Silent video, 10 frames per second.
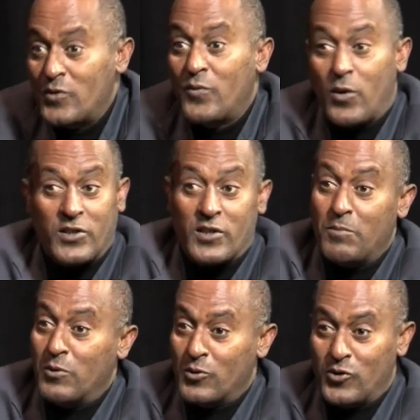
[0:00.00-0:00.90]
for
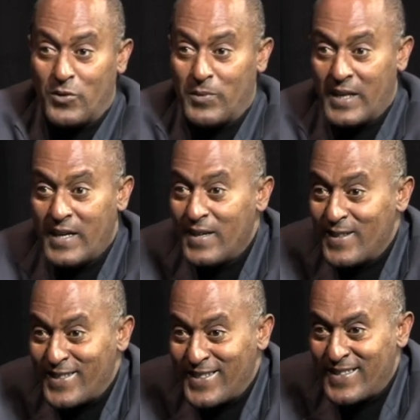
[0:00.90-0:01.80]
example, Germany
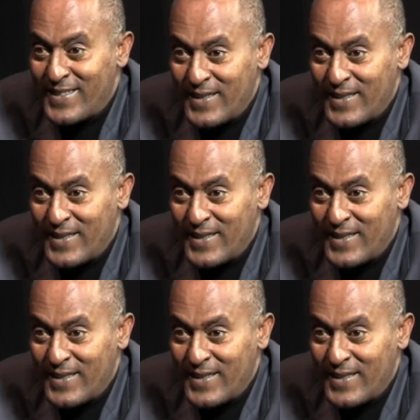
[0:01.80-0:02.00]
is,